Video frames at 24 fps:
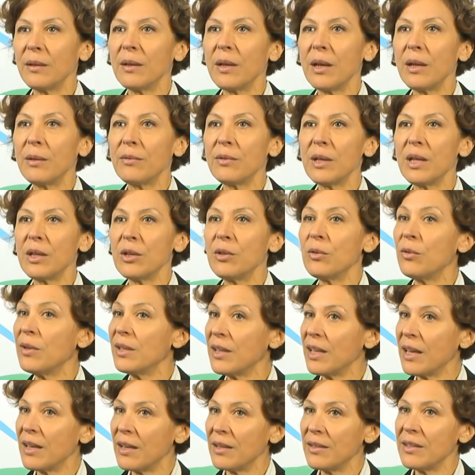A value
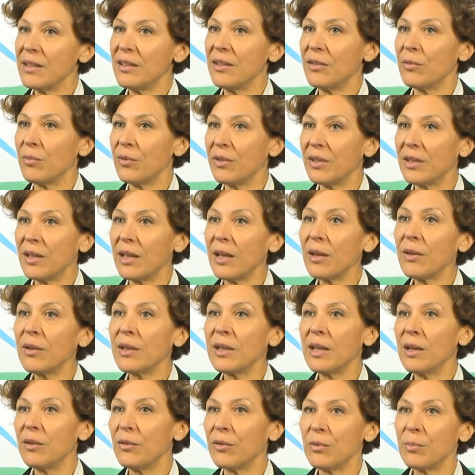analysis was carried
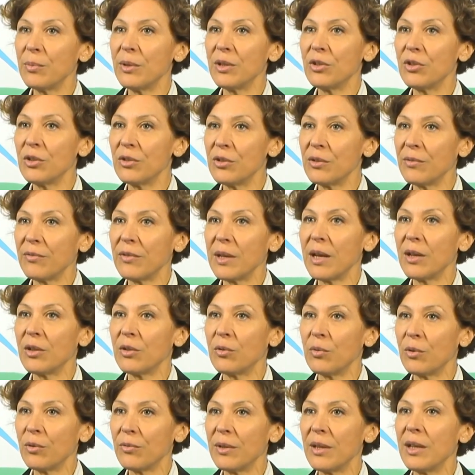out to measure the
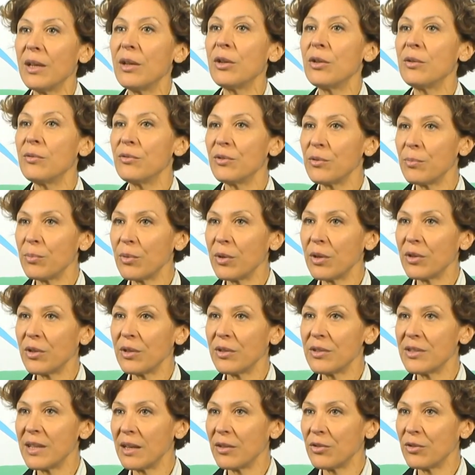value of each of the
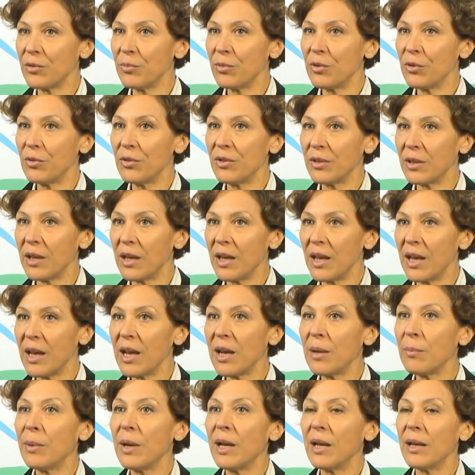product's attributes,
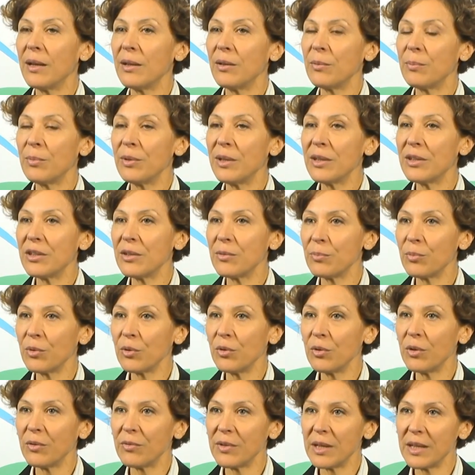applying the
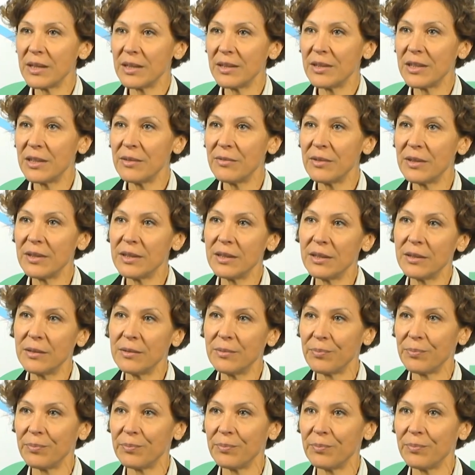principle of additivity.
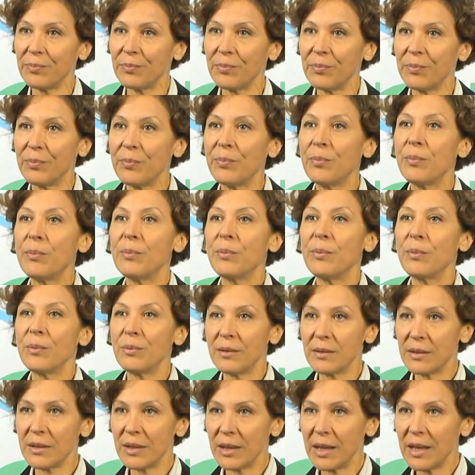
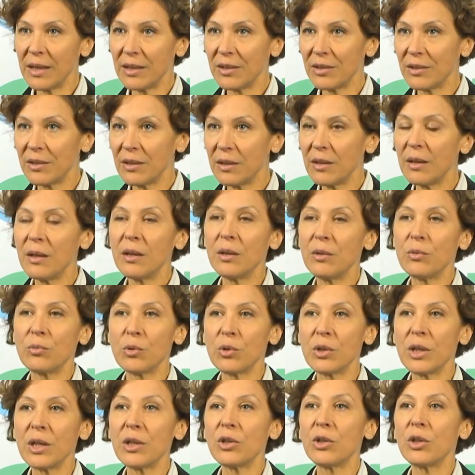Next, for
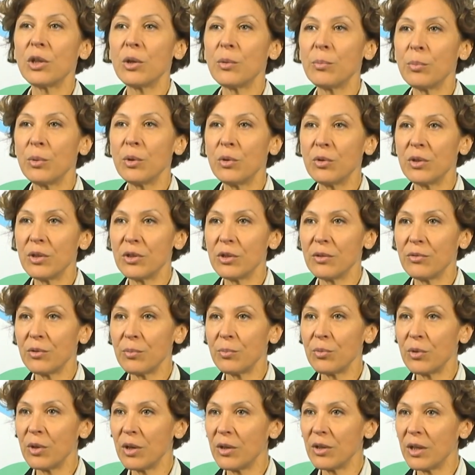each component of the
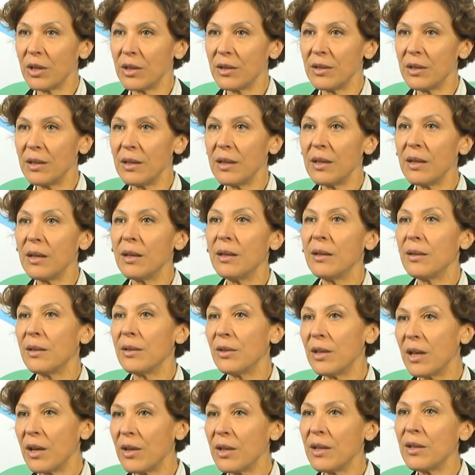product, the
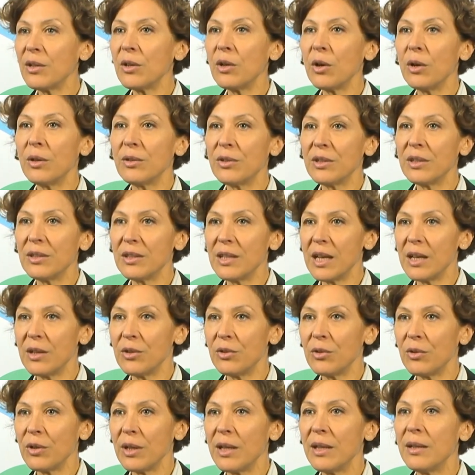target cost is
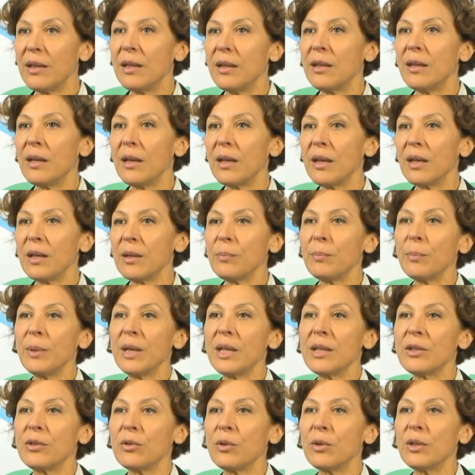calculated
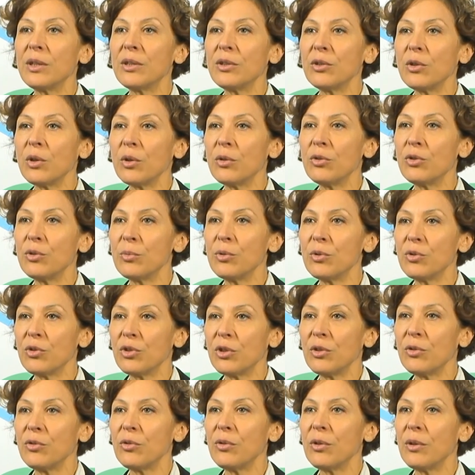based on its
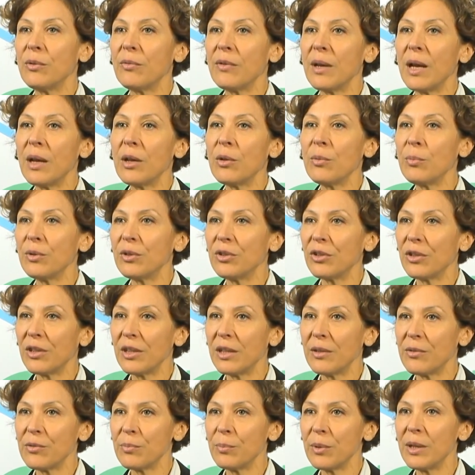contribution to the value
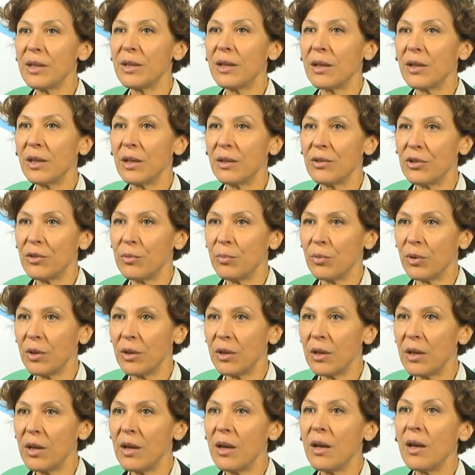perceived by the customer,
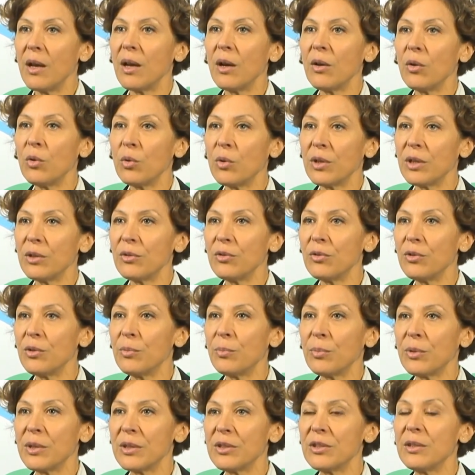according to the
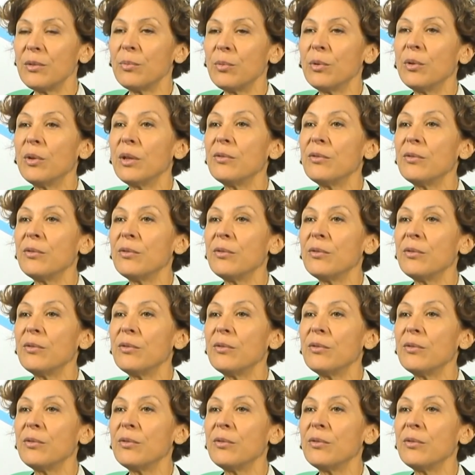principle